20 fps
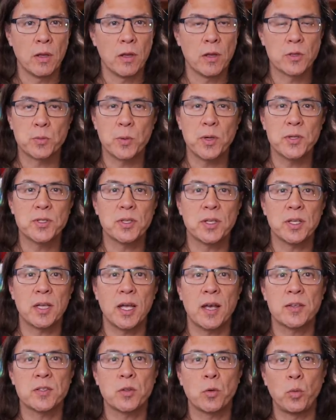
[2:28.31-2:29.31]
As recently
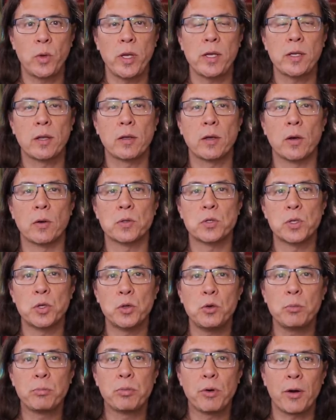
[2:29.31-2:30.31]
as a week ago,
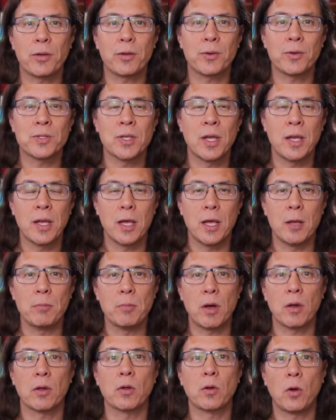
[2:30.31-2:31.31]
two brothers in
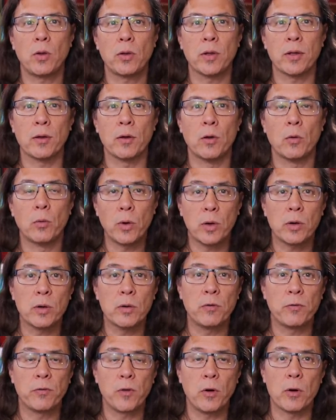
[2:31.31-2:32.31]
Mongolia were
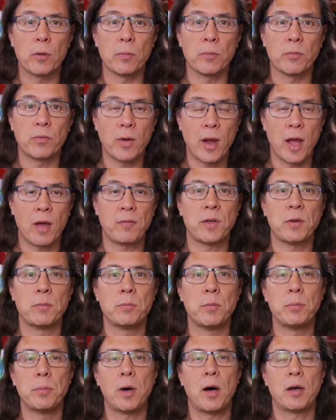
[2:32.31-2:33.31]
confirmed for having
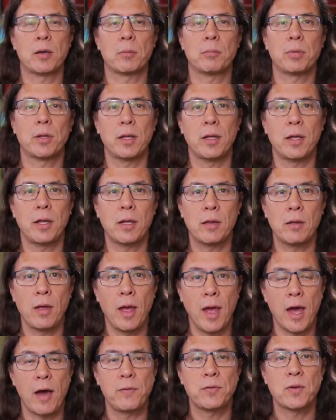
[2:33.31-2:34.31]
bubonic plague
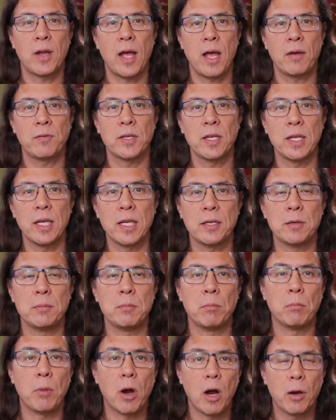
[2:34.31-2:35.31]
after having
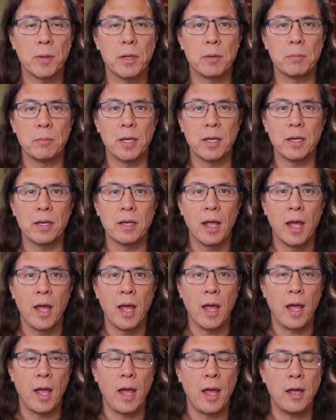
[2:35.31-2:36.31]
eaten marmot meat.
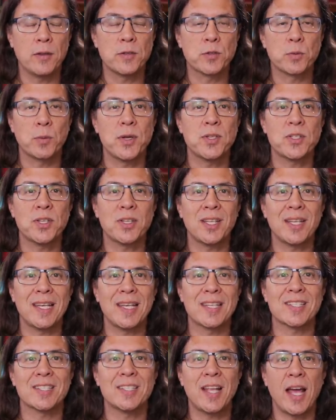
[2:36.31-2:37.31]
And as recently
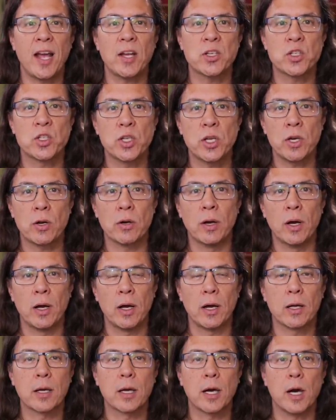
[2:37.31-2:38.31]
as last year,
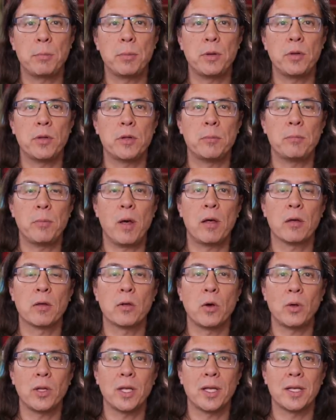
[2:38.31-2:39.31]
a couple in
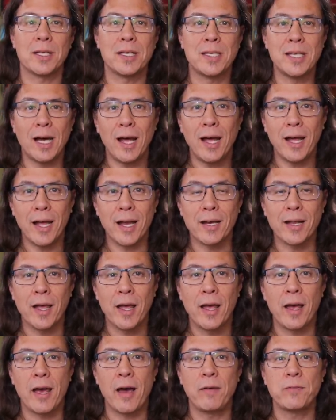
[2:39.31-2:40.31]
Mongolia died
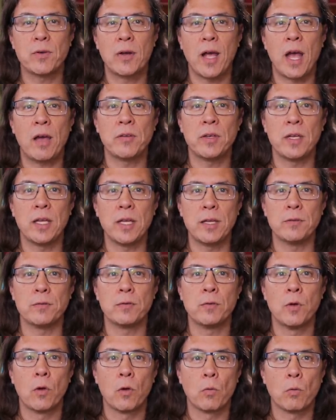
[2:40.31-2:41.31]
after having
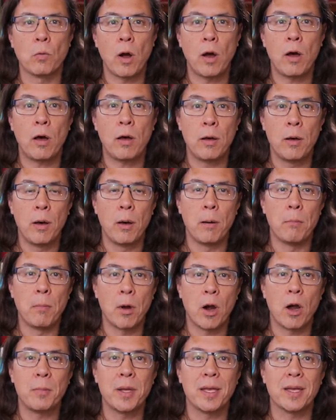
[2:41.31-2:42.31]
eaten raw
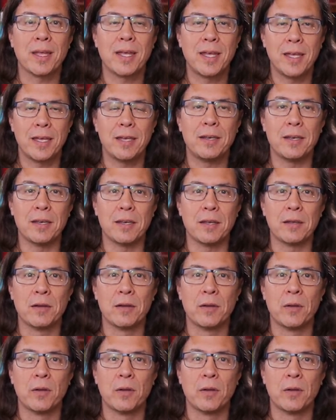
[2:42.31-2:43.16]
marmot kidney.